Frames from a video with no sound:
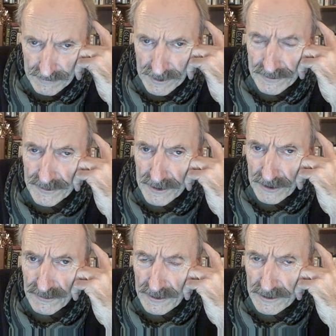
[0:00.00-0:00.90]

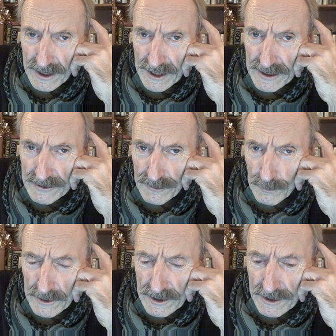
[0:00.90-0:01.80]
international aid
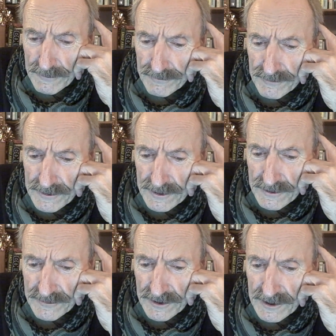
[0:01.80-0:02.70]
that we give
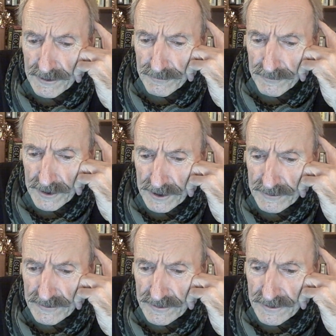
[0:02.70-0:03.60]
is in
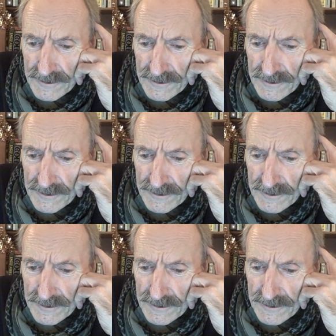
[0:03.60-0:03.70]
effect.